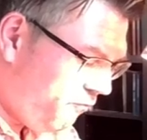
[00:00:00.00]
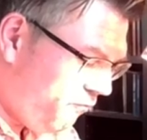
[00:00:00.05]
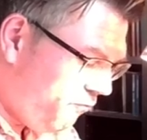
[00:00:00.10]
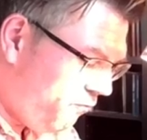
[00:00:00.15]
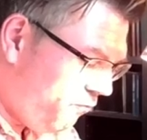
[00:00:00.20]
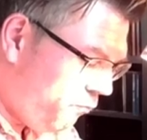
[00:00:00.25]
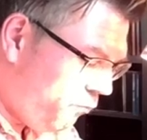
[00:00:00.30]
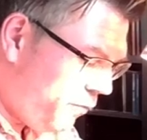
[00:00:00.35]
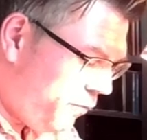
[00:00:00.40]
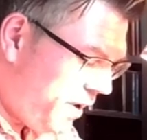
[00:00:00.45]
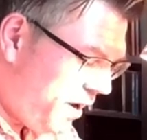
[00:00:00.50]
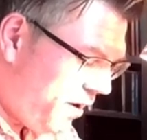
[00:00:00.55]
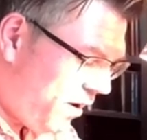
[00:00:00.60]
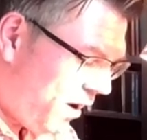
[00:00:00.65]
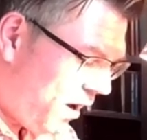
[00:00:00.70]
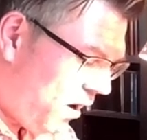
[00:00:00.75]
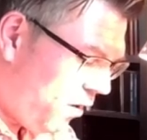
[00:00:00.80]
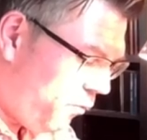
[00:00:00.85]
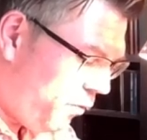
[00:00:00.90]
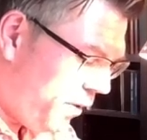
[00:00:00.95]
where
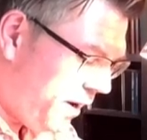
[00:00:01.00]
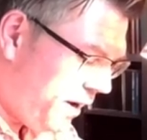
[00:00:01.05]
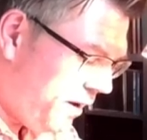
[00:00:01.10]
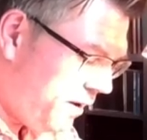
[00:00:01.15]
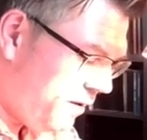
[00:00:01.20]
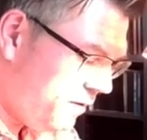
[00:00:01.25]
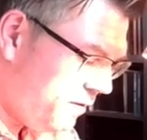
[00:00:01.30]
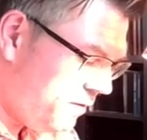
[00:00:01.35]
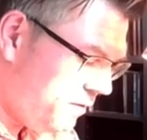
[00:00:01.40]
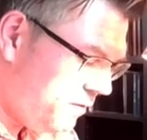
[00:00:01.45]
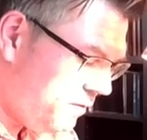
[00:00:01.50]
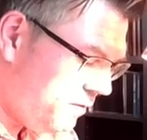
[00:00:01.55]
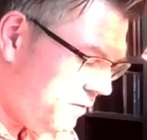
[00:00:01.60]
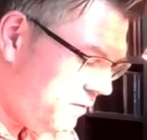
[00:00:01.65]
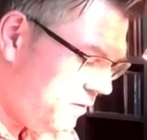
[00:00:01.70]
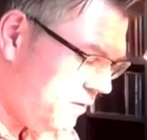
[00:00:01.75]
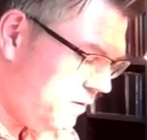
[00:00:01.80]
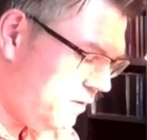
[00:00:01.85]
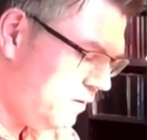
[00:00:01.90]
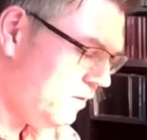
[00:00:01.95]
are we?
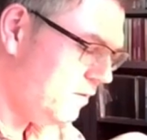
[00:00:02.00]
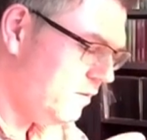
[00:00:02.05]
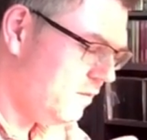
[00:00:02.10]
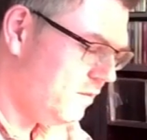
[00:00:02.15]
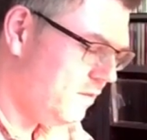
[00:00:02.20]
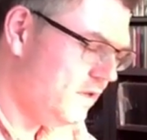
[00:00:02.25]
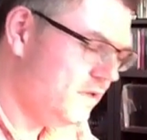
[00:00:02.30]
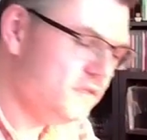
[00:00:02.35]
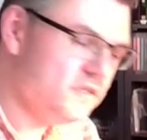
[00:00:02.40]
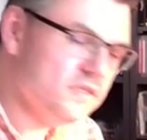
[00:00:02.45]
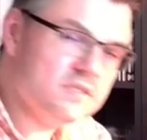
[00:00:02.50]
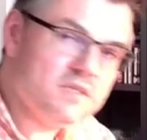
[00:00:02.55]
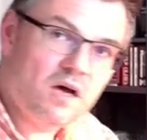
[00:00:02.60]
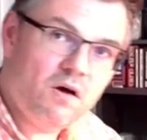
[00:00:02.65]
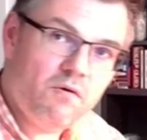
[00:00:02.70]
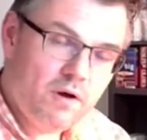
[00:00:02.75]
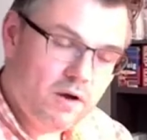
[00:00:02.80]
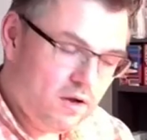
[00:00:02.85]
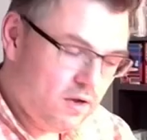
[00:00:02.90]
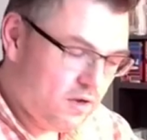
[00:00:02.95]
Huh? This is
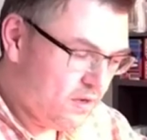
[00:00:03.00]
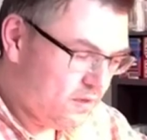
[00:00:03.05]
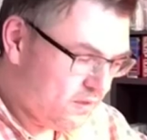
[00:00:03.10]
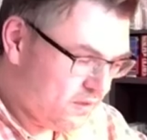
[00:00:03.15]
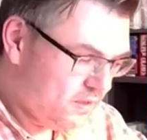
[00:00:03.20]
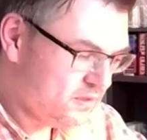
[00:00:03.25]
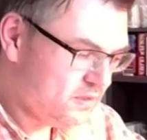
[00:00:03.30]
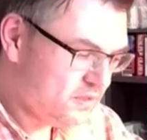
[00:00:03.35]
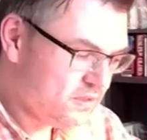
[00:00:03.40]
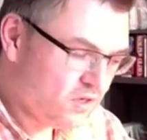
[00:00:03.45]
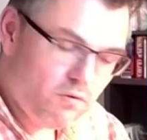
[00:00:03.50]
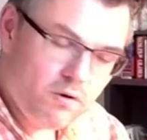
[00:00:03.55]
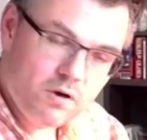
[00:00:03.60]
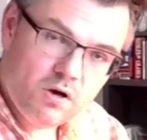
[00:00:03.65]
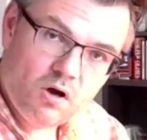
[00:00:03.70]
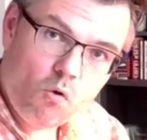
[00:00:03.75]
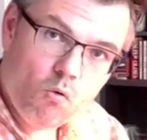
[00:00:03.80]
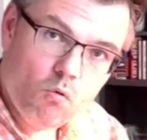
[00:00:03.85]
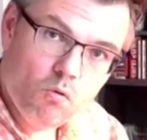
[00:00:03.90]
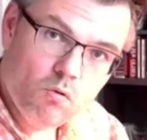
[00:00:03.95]
our
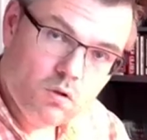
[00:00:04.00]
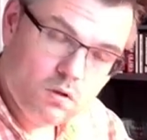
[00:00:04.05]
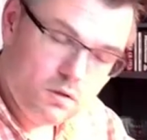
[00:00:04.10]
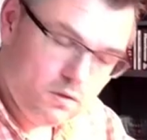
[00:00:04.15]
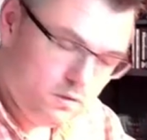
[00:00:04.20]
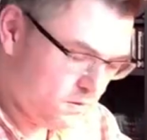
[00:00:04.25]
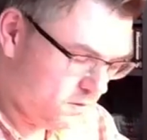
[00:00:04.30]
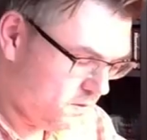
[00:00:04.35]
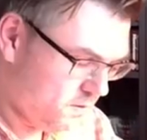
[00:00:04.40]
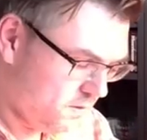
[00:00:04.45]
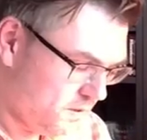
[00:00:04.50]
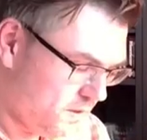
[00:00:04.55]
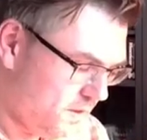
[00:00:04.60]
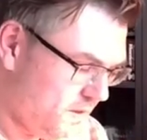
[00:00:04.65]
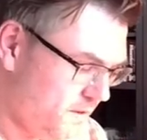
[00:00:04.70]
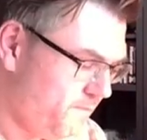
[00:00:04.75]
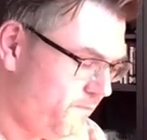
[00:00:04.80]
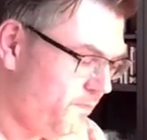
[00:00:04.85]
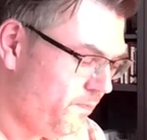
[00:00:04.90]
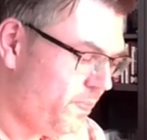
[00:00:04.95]
goal.
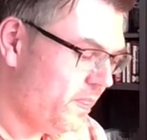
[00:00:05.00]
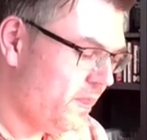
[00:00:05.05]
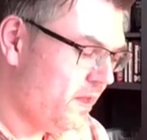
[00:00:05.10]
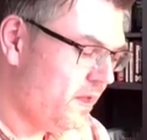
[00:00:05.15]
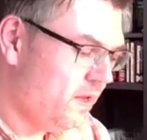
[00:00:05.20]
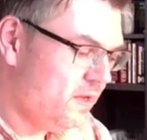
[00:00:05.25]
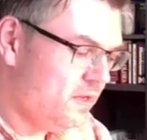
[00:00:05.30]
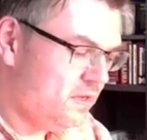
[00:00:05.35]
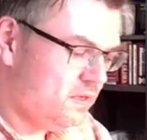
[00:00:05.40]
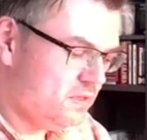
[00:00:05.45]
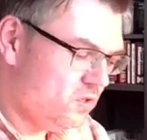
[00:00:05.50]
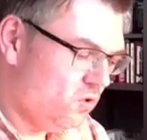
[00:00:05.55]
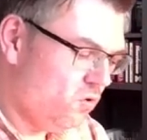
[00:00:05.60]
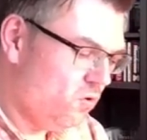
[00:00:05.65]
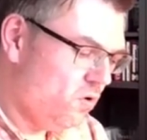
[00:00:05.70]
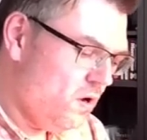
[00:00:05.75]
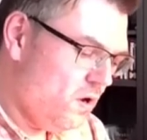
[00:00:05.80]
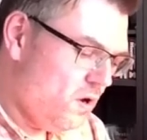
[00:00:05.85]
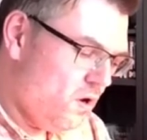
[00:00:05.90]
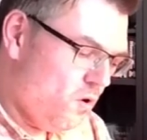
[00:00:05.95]
Okay,
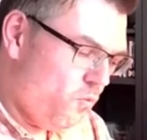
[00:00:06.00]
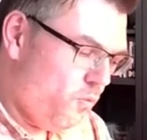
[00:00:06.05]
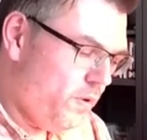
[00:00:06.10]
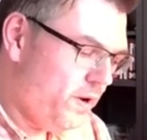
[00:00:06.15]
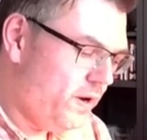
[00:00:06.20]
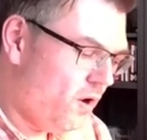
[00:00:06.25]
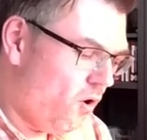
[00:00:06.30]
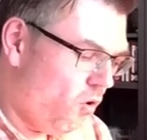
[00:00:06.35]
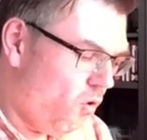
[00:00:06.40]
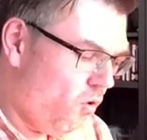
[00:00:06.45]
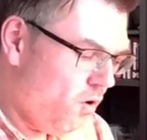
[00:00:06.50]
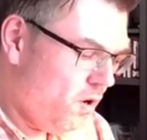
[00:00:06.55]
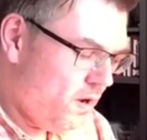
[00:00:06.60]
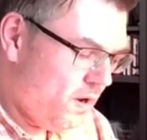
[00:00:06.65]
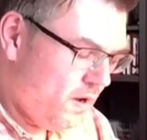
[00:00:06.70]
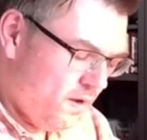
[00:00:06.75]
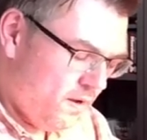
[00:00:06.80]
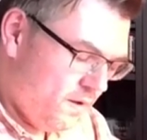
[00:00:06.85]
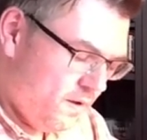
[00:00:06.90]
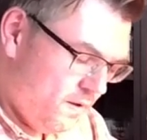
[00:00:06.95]
so we know
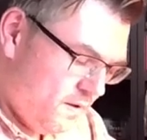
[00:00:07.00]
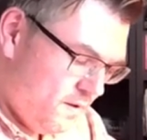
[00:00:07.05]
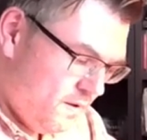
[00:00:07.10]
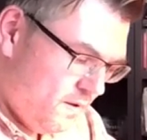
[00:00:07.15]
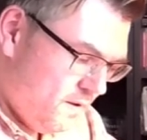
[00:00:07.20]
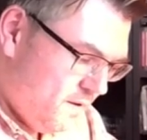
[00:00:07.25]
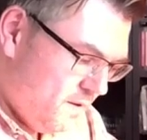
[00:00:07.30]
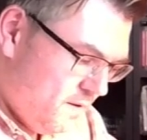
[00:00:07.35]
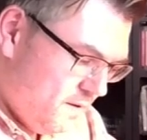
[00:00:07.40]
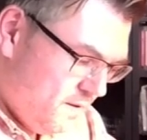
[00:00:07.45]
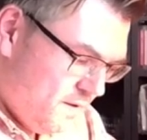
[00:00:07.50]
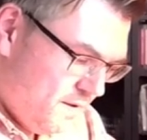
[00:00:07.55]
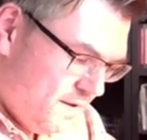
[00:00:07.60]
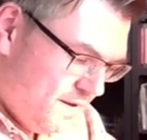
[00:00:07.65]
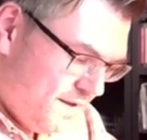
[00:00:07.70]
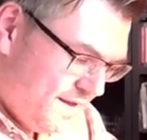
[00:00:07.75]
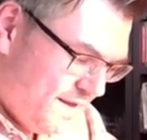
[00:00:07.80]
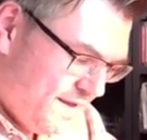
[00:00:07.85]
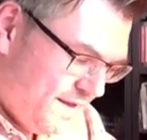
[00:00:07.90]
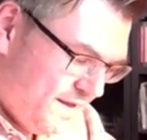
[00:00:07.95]

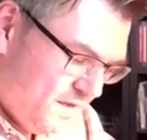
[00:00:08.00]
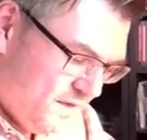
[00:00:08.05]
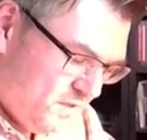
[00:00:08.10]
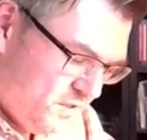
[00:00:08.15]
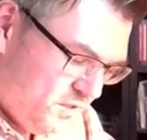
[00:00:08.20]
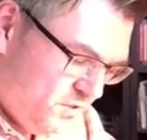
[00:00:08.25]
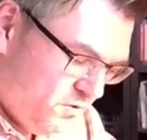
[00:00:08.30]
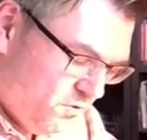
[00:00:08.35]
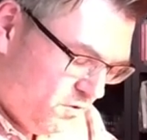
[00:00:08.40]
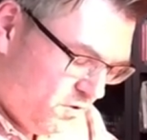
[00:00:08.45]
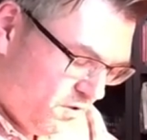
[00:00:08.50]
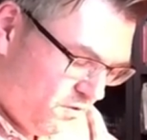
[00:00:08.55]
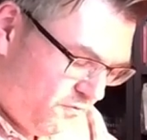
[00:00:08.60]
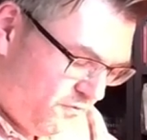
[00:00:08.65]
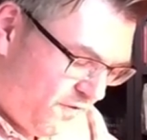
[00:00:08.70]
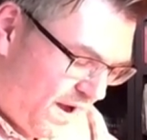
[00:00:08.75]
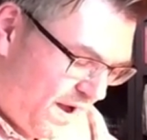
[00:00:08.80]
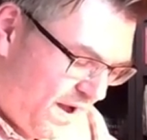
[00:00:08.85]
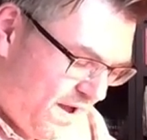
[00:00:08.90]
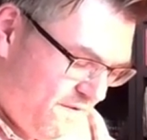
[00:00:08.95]

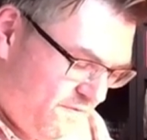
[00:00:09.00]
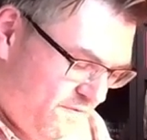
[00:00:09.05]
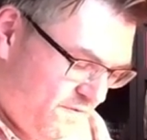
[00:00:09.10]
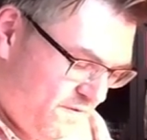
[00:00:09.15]
0.5,